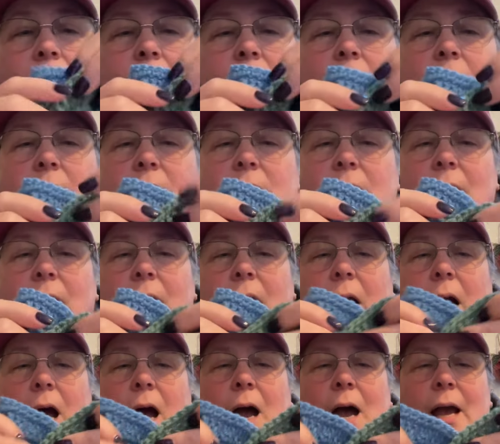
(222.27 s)
and
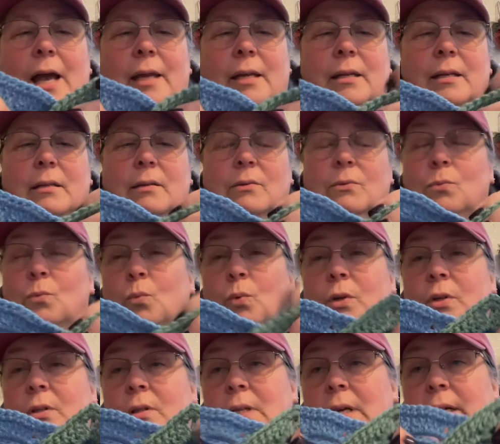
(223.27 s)
I didn't
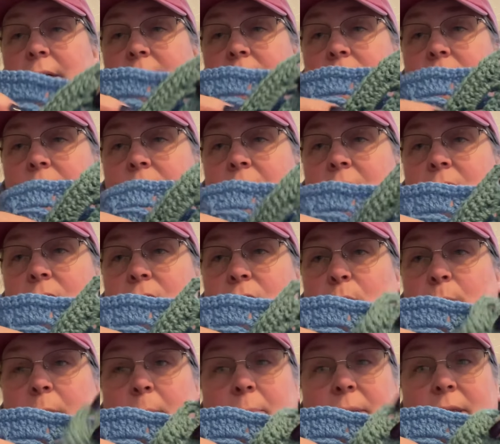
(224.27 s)
realize, I don't know,
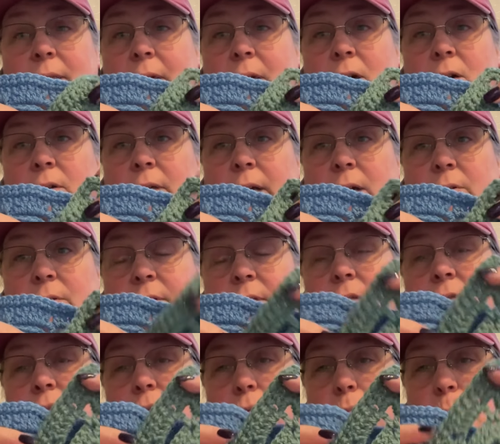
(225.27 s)
maybe they are now.
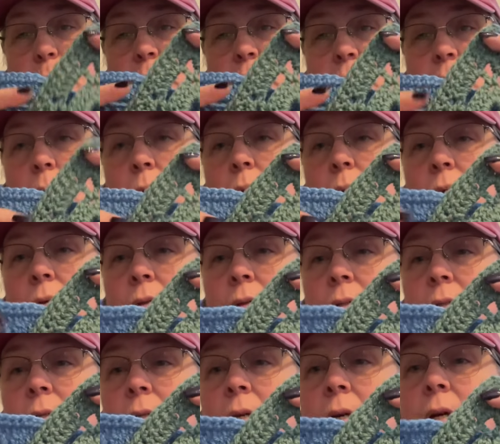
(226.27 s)
These are pretty old.